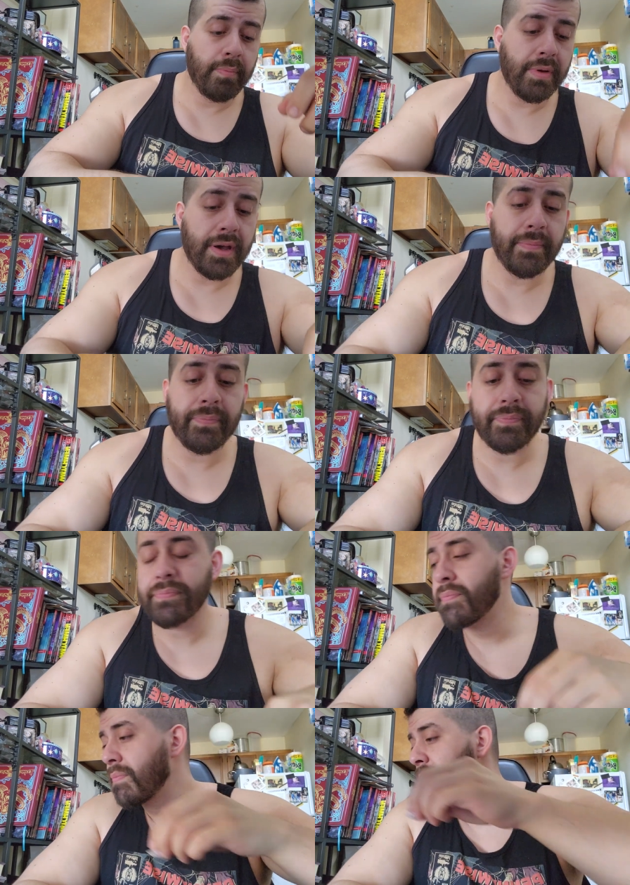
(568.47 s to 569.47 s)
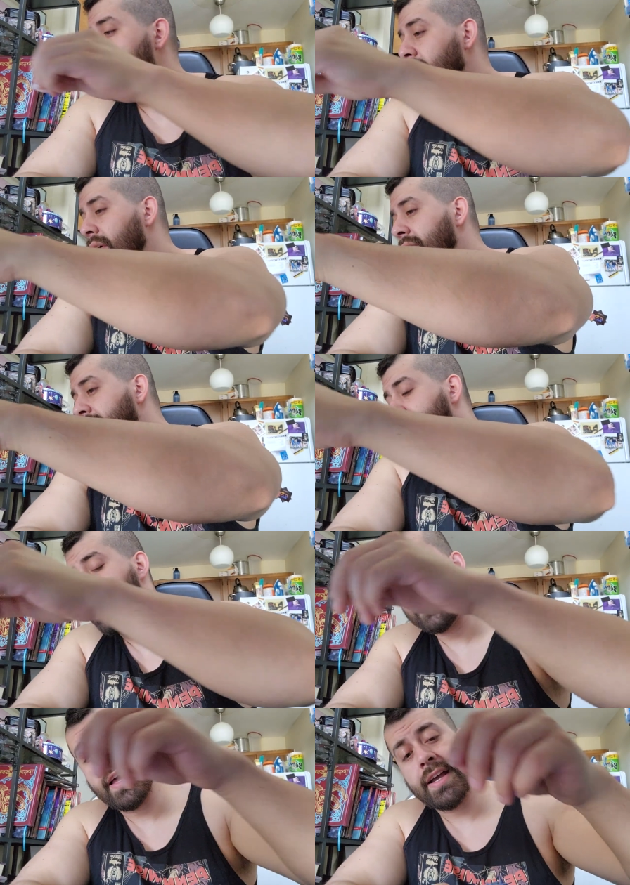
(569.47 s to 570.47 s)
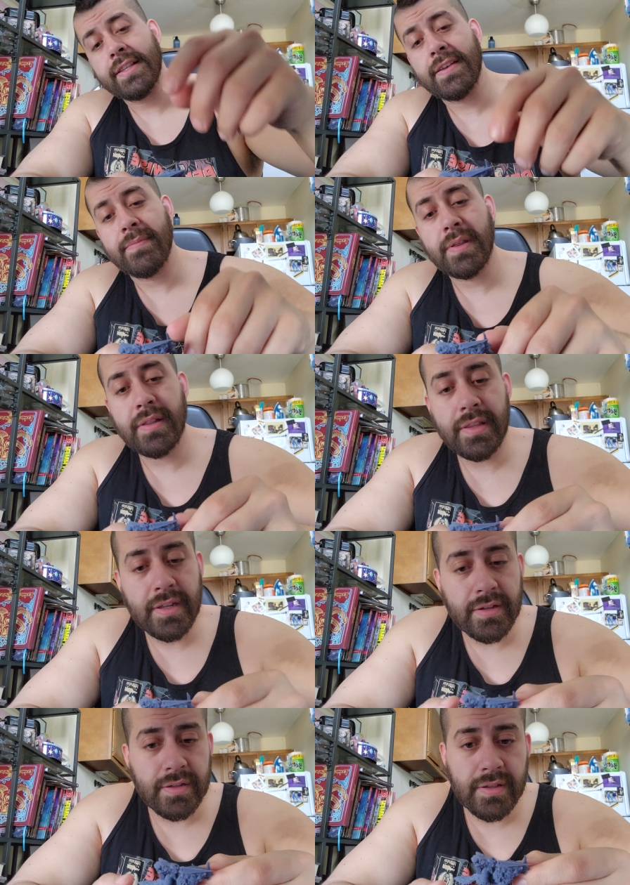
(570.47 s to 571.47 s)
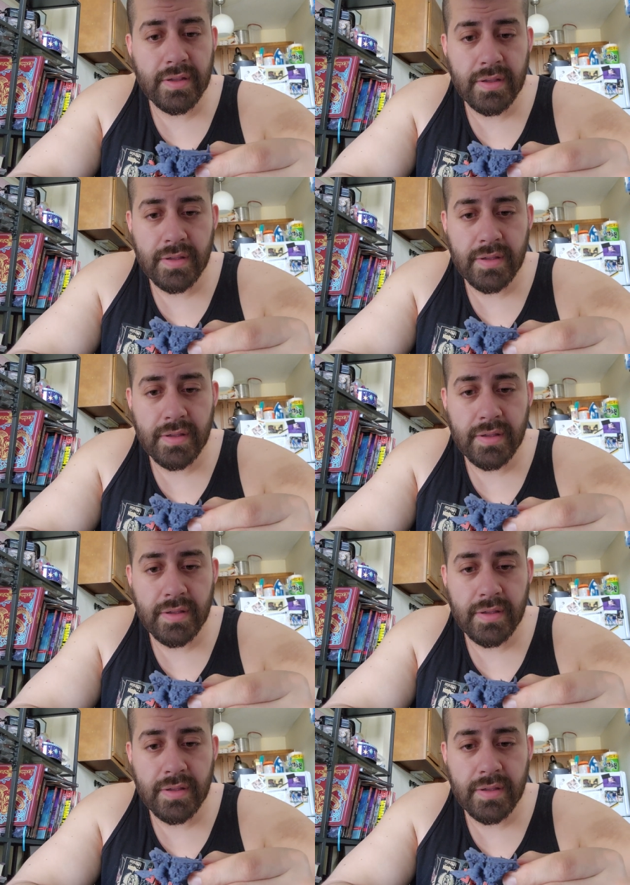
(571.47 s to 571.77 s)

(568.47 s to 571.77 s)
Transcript: But the deadlines have been a little